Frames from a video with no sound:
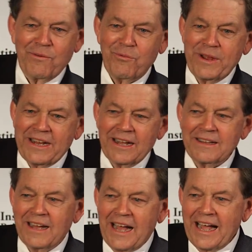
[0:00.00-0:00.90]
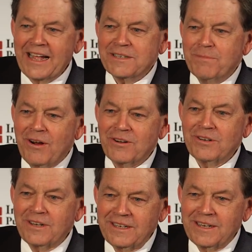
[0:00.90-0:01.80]
We cut the highest
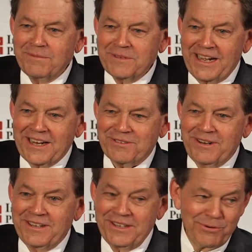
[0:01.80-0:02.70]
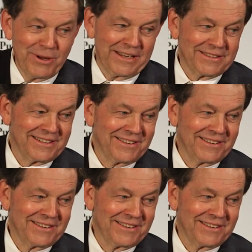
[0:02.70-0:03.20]
marginal income tax rate in the U.S.